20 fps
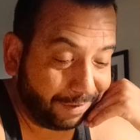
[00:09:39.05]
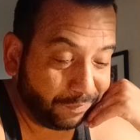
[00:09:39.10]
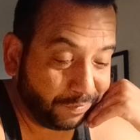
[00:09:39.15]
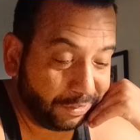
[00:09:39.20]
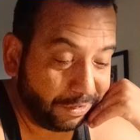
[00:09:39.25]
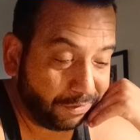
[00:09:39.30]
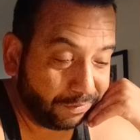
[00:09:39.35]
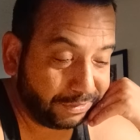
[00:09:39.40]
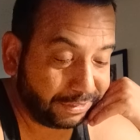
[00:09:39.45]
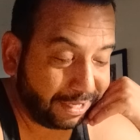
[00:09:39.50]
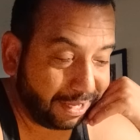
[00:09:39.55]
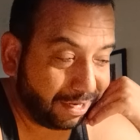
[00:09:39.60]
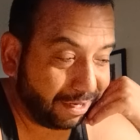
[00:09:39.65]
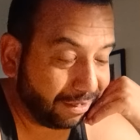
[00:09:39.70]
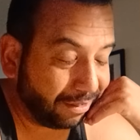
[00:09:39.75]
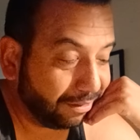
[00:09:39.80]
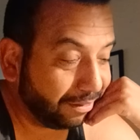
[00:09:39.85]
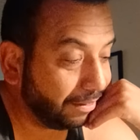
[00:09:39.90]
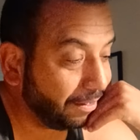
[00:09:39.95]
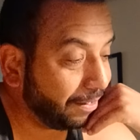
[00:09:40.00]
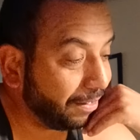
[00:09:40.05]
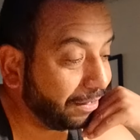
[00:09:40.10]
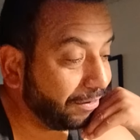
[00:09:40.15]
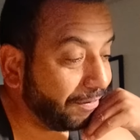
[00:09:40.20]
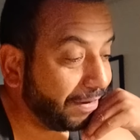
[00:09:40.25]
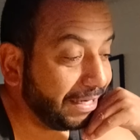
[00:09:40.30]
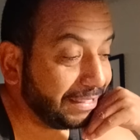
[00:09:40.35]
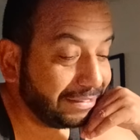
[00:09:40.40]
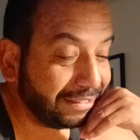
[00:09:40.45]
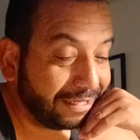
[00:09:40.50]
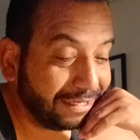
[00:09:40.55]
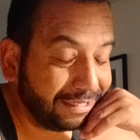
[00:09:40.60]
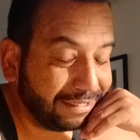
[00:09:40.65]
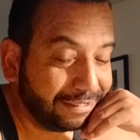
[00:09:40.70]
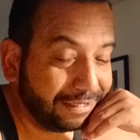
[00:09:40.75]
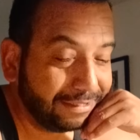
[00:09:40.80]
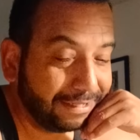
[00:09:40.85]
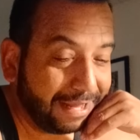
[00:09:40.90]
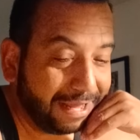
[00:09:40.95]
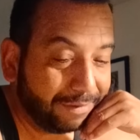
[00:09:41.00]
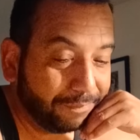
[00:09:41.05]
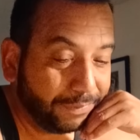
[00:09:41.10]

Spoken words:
It's kind of crazy that he did that,